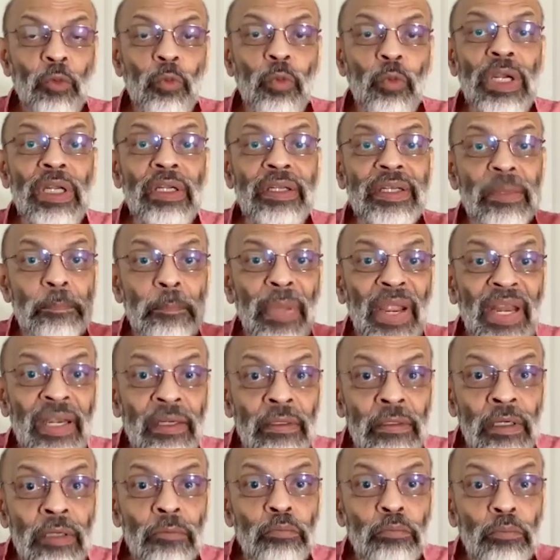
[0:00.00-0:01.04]
will
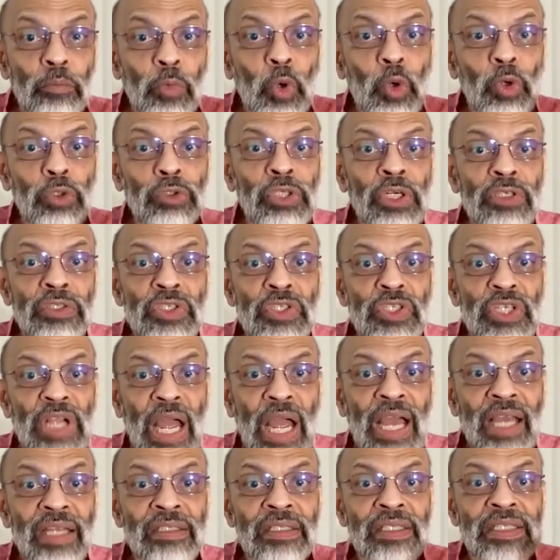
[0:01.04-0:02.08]
depend both on
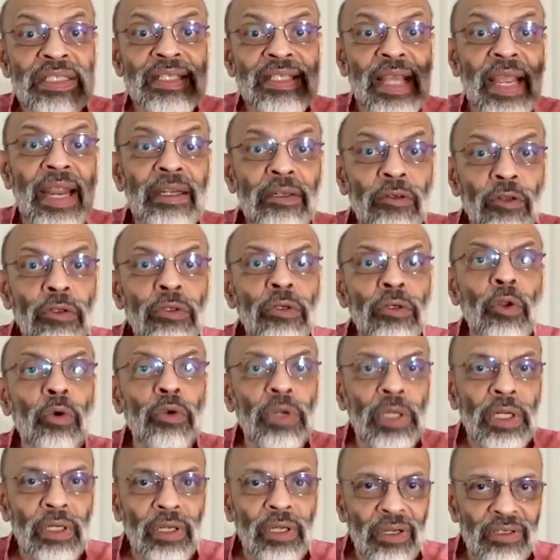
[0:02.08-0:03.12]
chance and on
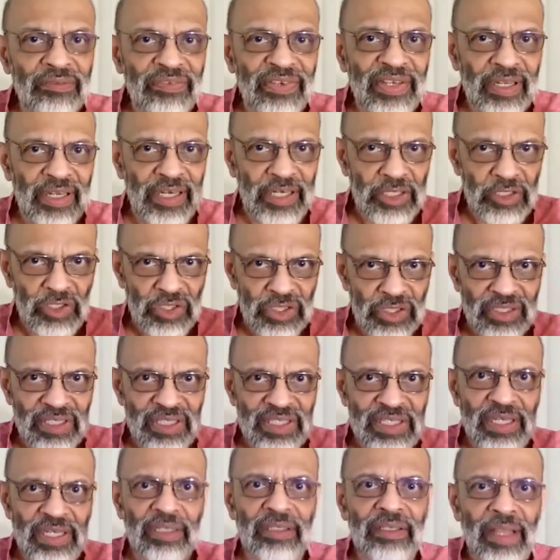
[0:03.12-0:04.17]
local
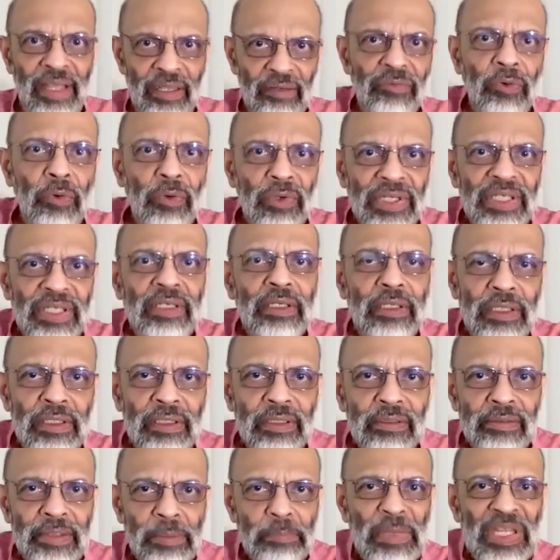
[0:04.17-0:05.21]
configurations and therefore it
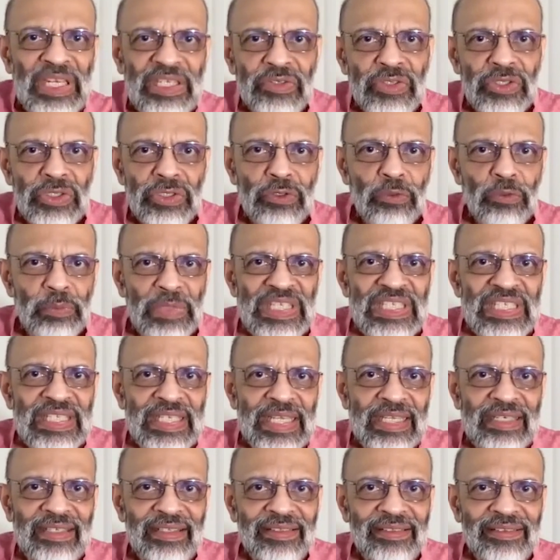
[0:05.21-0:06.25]
remains to be
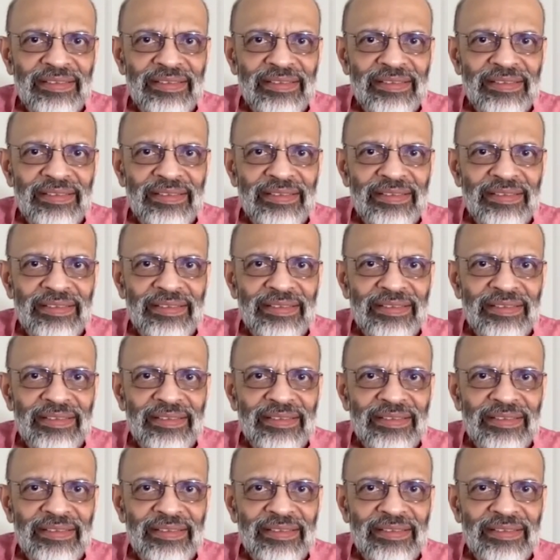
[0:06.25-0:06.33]
seen.